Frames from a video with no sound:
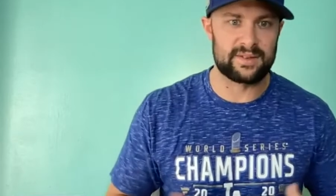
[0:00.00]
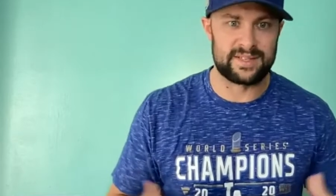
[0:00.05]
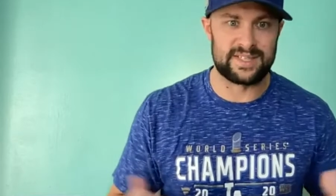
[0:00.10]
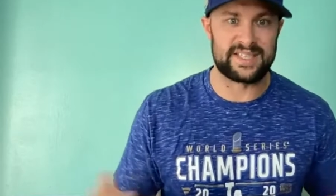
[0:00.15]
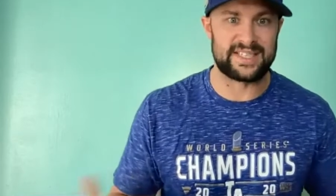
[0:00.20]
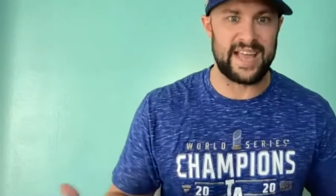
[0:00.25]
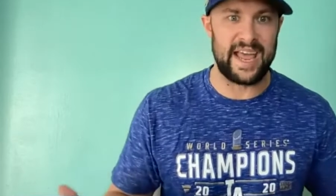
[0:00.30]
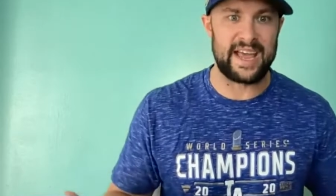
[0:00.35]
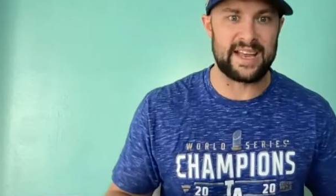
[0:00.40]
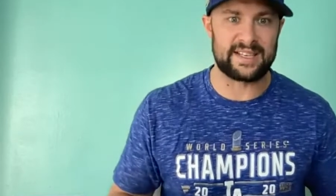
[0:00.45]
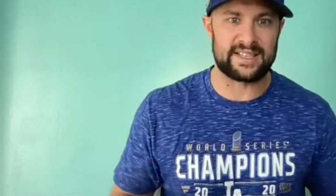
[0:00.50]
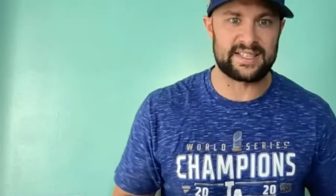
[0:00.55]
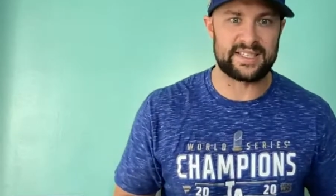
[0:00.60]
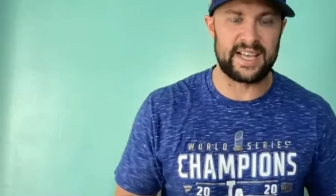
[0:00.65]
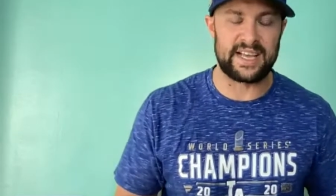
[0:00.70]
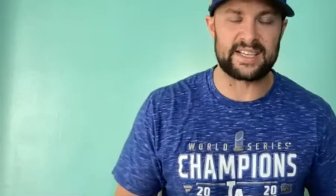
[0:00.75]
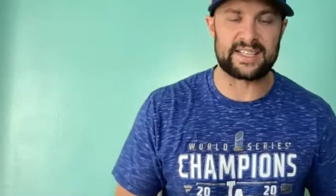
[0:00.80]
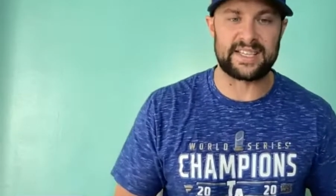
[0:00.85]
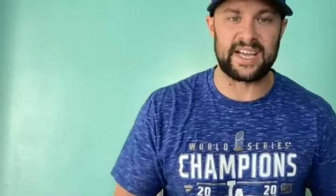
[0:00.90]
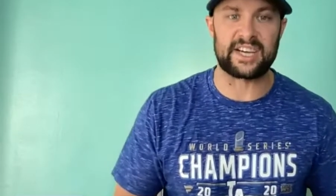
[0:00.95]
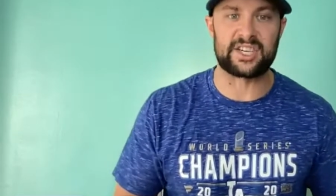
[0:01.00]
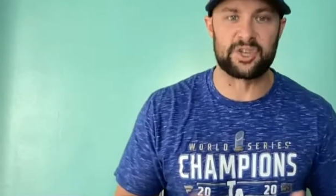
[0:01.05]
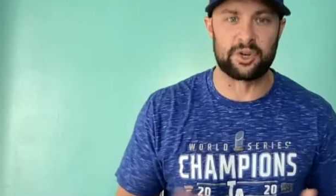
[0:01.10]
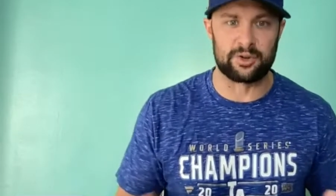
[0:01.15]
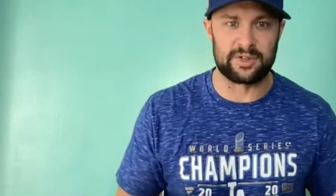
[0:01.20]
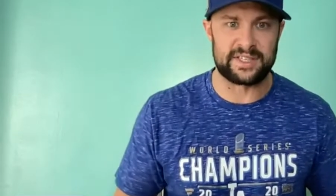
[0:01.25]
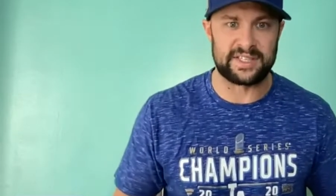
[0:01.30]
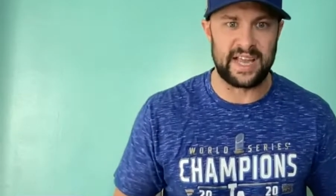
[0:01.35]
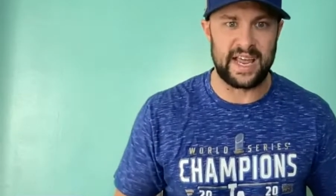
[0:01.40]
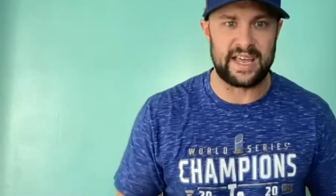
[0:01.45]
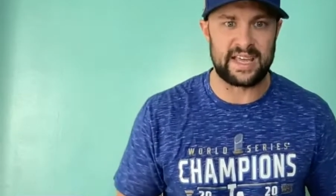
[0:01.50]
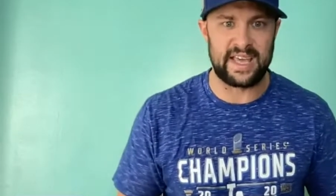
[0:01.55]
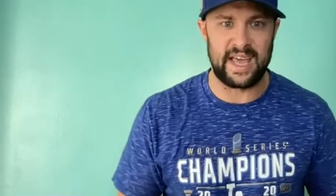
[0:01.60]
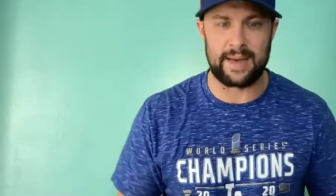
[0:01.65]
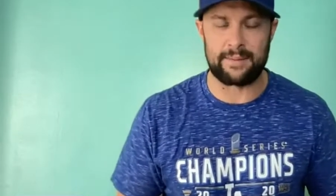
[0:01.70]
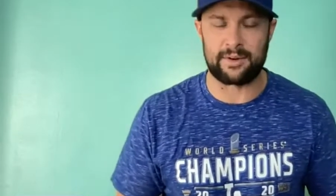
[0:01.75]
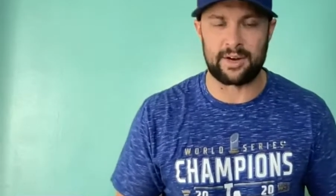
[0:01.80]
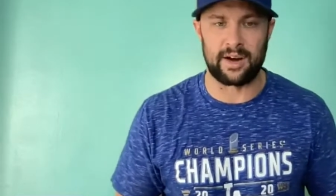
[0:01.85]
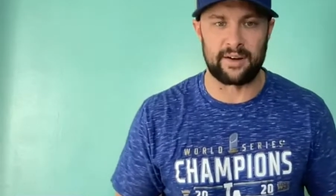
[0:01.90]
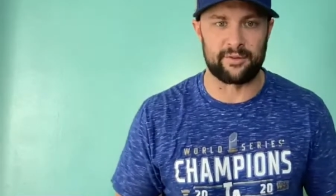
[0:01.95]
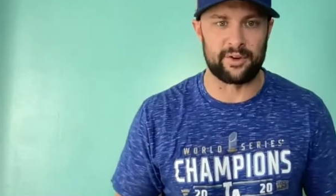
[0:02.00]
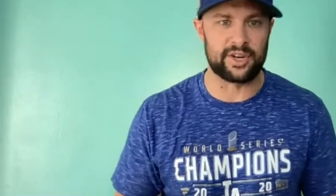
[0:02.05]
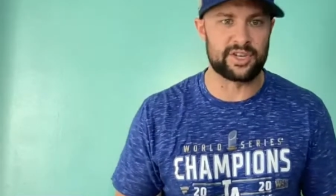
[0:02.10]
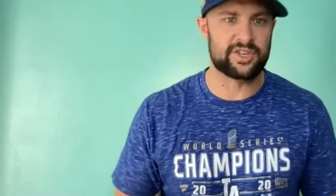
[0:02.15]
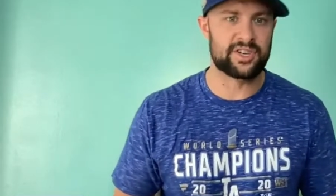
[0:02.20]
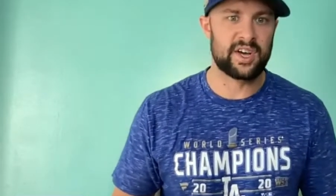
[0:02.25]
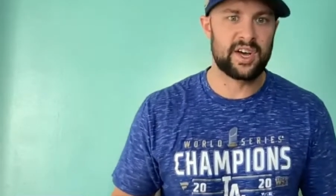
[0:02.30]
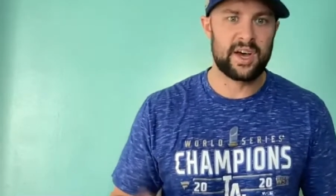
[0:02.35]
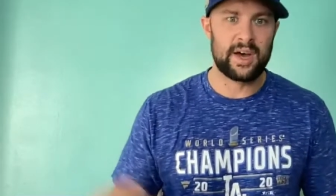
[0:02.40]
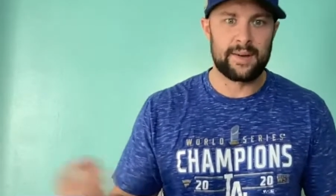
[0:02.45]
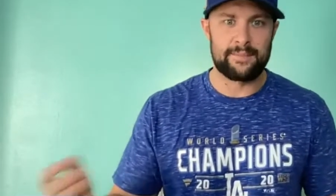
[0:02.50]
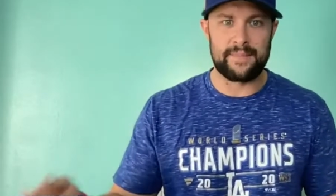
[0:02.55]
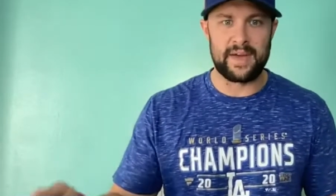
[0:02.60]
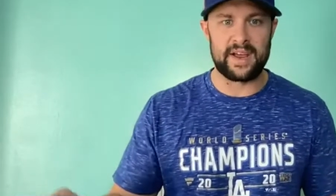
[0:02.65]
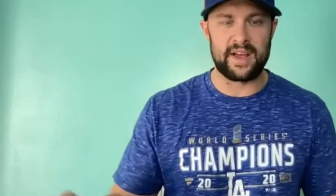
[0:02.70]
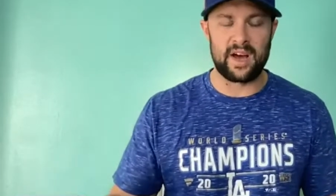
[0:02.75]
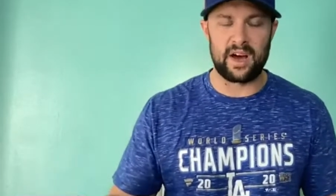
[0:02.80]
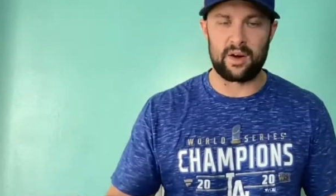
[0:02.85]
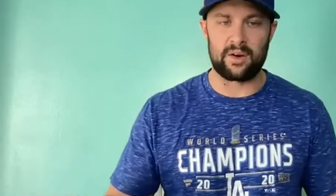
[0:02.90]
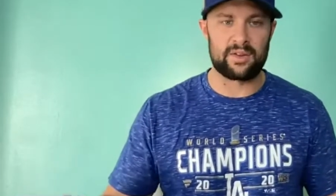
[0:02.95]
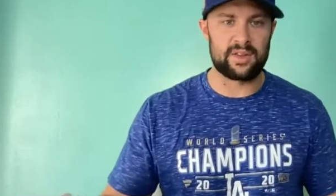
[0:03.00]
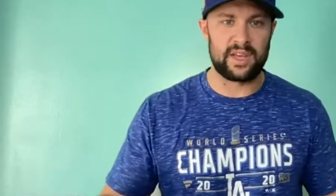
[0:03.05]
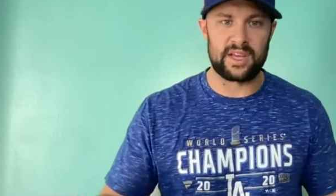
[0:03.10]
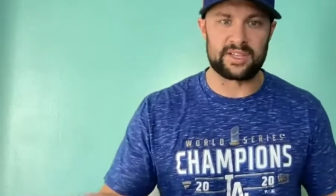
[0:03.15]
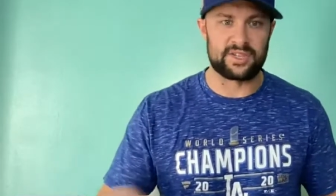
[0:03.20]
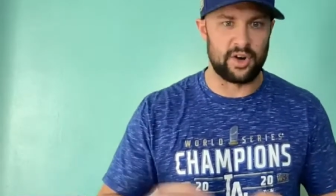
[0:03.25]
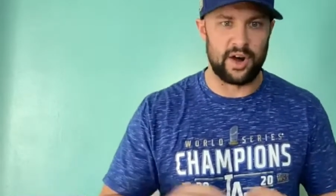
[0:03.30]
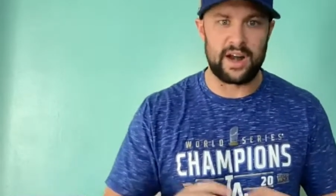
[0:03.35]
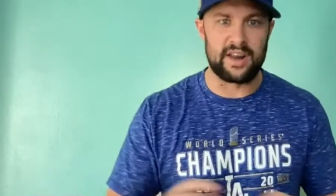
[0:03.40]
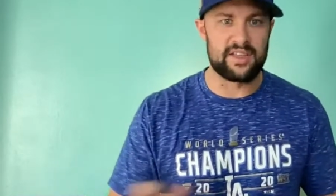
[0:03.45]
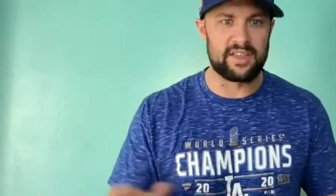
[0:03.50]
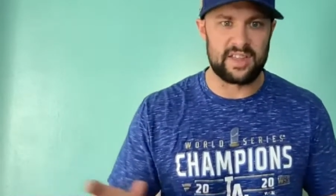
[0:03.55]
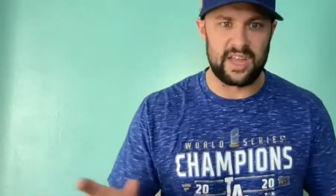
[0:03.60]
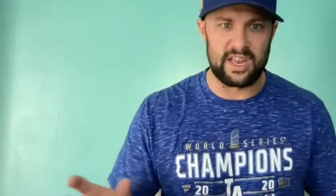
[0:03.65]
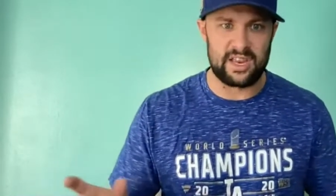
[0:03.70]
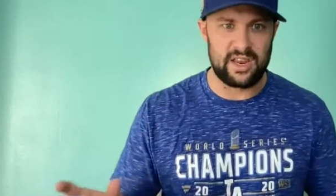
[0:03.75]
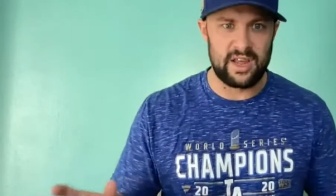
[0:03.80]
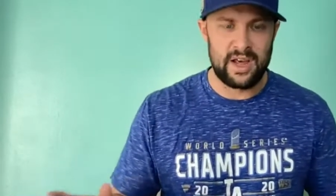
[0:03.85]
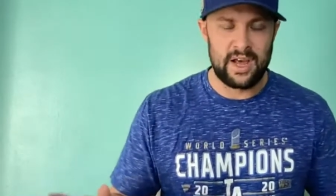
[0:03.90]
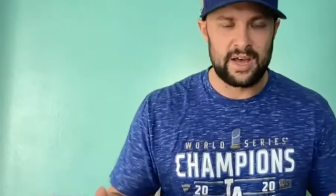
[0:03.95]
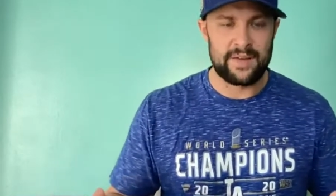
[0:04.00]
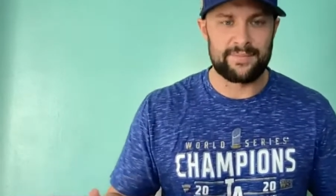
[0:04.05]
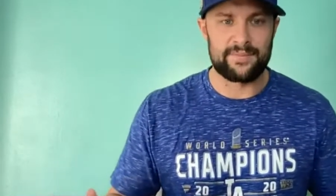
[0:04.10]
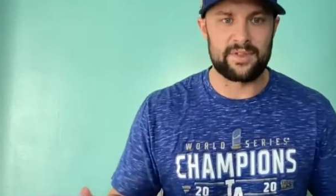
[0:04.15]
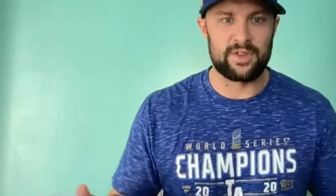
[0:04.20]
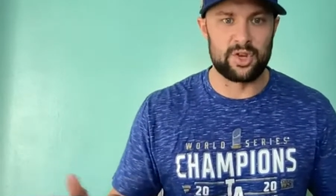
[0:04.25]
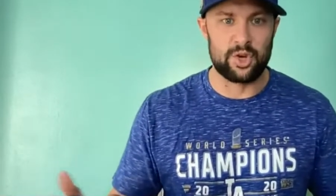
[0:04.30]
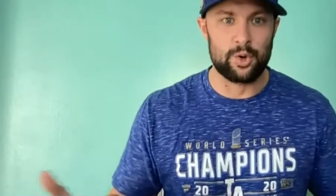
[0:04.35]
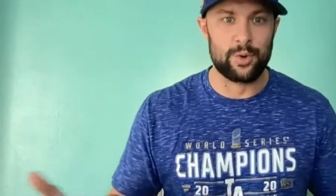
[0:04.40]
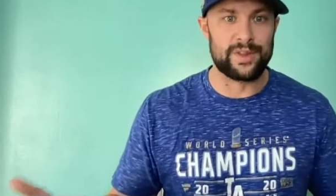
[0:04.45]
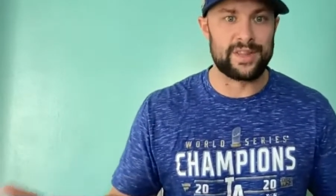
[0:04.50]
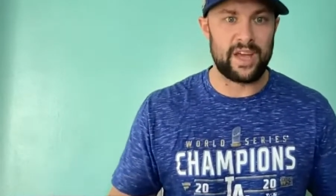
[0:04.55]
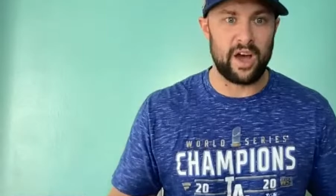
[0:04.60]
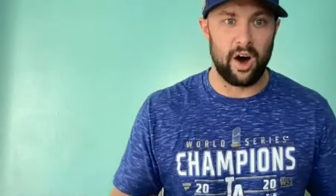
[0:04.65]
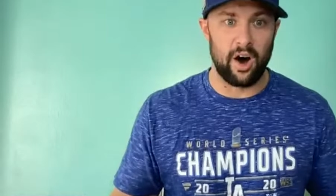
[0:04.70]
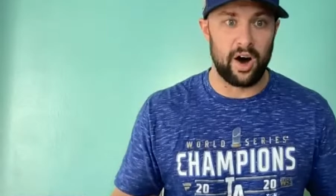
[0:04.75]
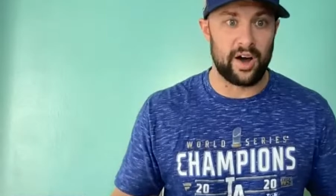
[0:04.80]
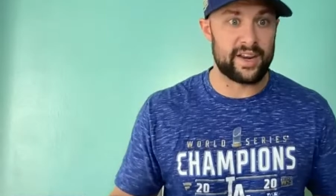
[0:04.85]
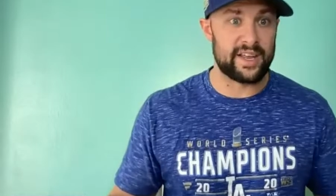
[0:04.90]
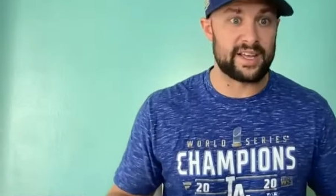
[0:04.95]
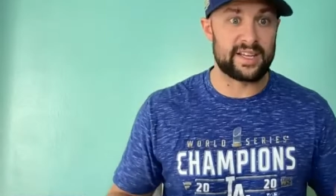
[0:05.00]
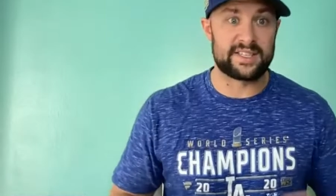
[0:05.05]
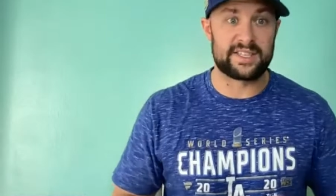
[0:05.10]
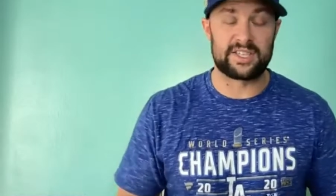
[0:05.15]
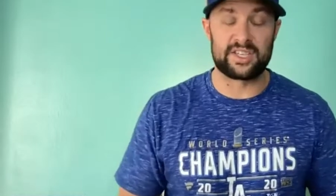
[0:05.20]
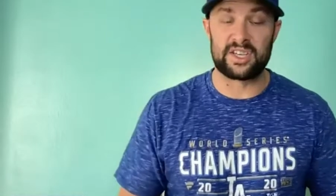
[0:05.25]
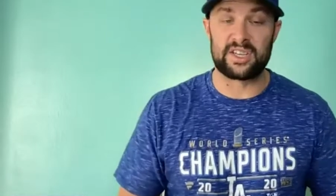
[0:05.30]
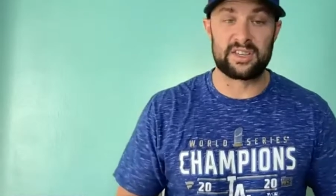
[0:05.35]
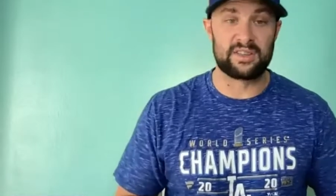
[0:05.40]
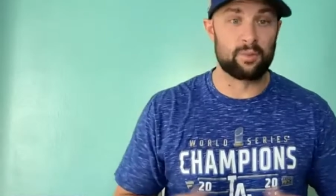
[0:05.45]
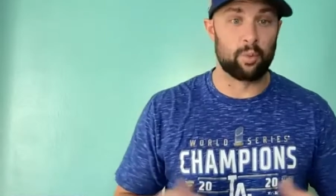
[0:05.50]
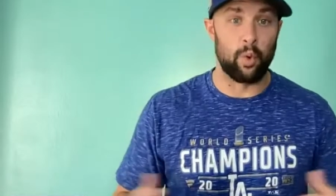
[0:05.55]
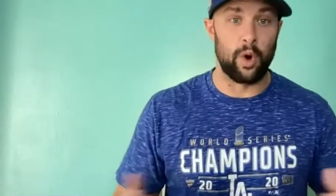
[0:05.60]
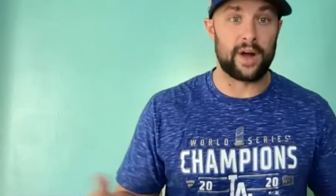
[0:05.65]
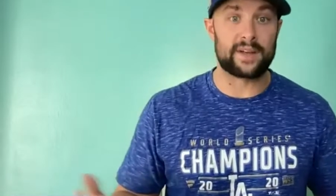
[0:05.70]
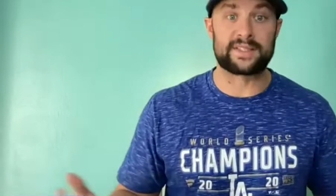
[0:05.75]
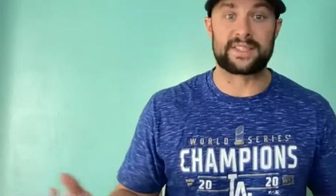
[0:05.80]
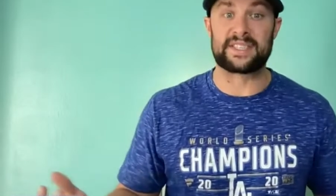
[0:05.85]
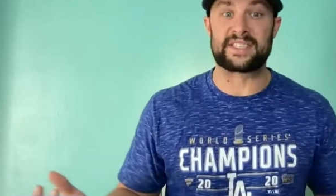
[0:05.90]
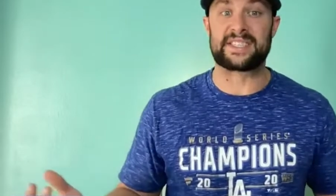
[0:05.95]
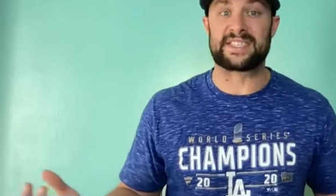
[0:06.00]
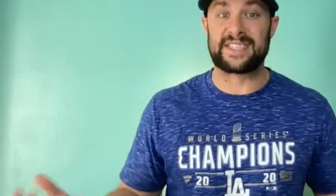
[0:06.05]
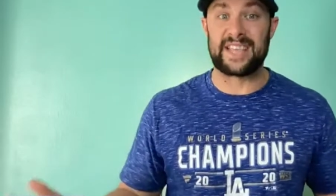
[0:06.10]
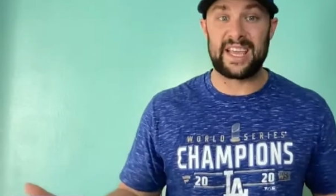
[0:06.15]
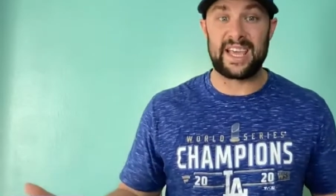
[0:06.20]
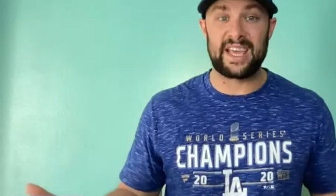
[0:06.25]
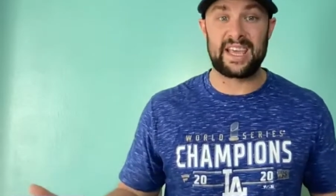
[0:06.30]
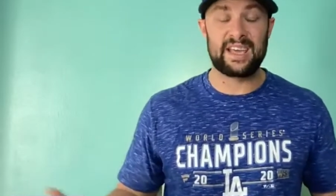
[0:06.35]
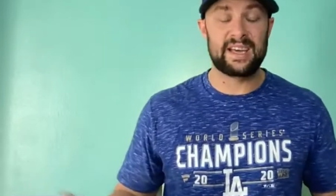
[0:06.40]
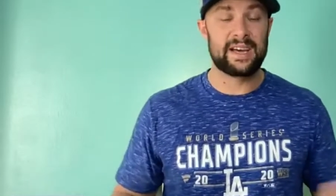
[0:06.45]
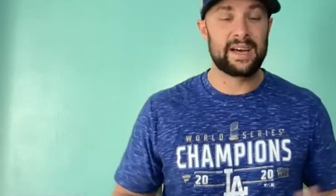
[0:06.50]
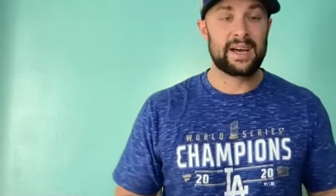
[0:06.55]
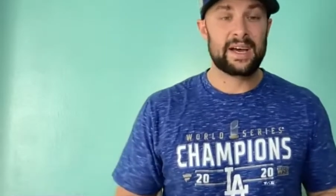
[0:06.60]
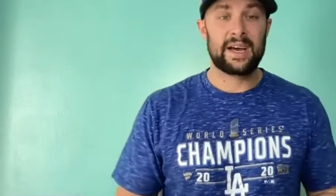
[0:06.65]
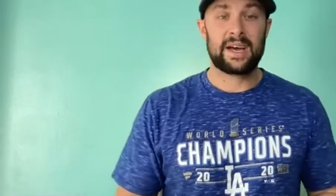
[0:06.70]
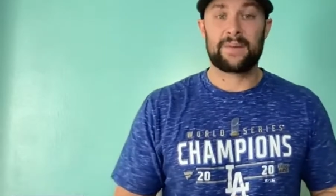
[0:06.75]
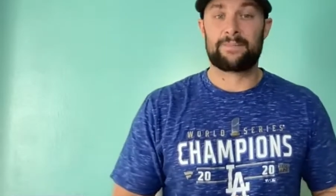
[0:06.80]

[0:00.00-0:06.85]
state sectional and state game coverage? Is there anything that you in the audience want to see?